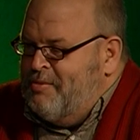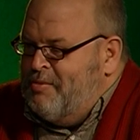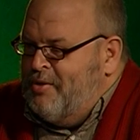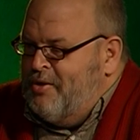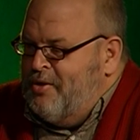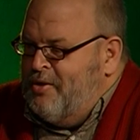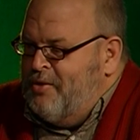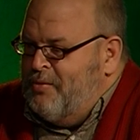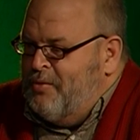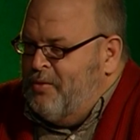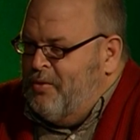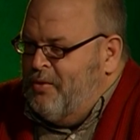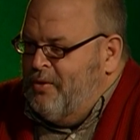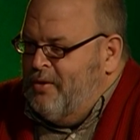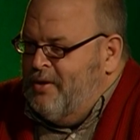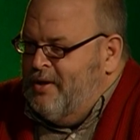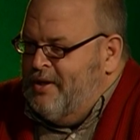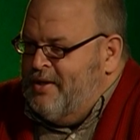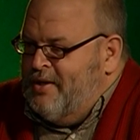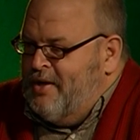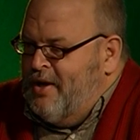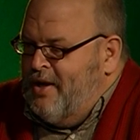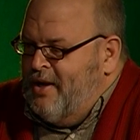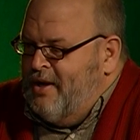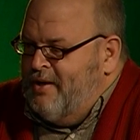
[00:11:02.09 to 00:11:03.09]
of her role
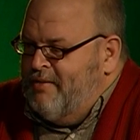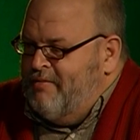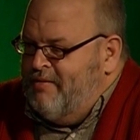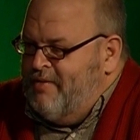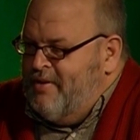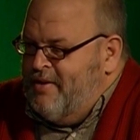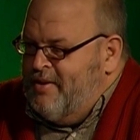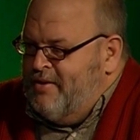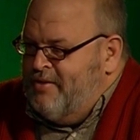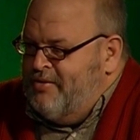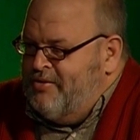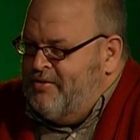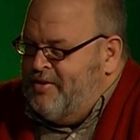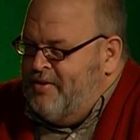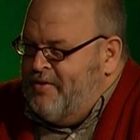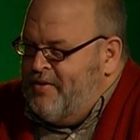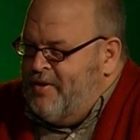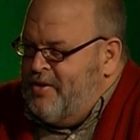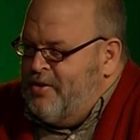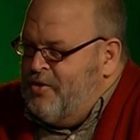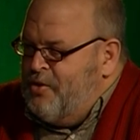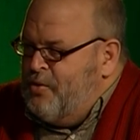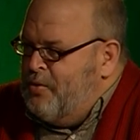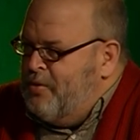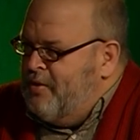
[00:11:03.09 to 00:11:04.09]
in all of this, and
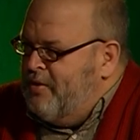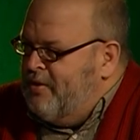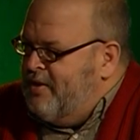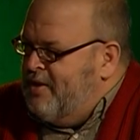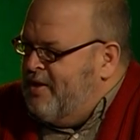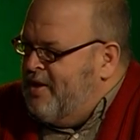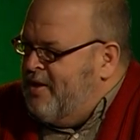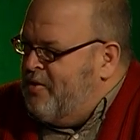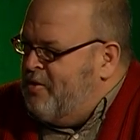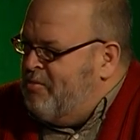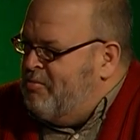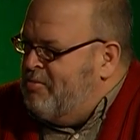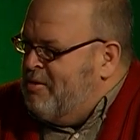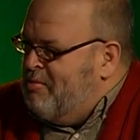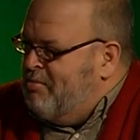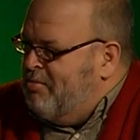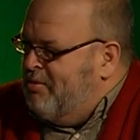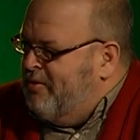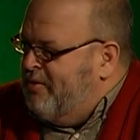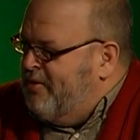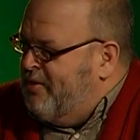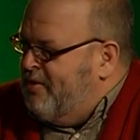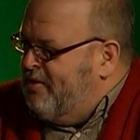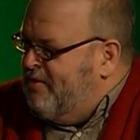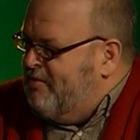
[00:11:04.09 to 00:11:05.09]
then who are the other
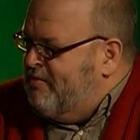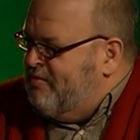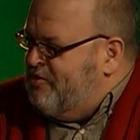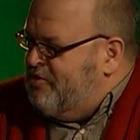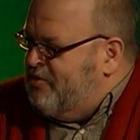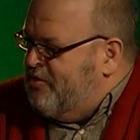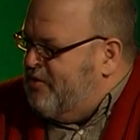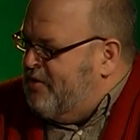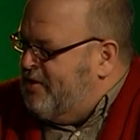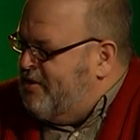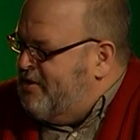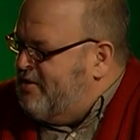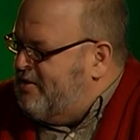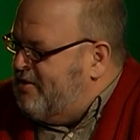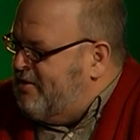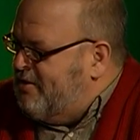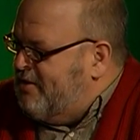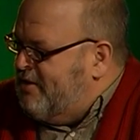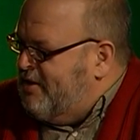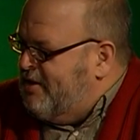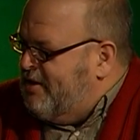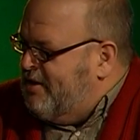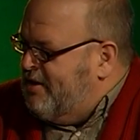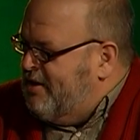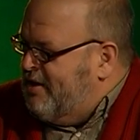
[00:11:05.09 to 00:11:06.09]
people that have joined
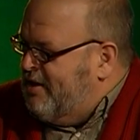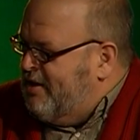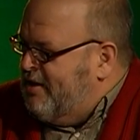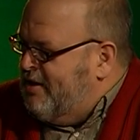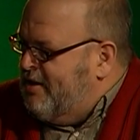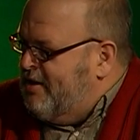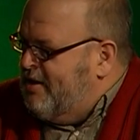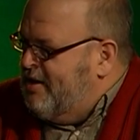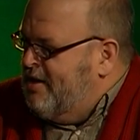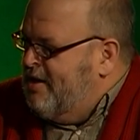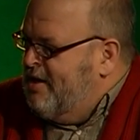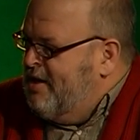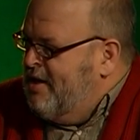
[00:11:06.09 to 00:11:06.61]
her in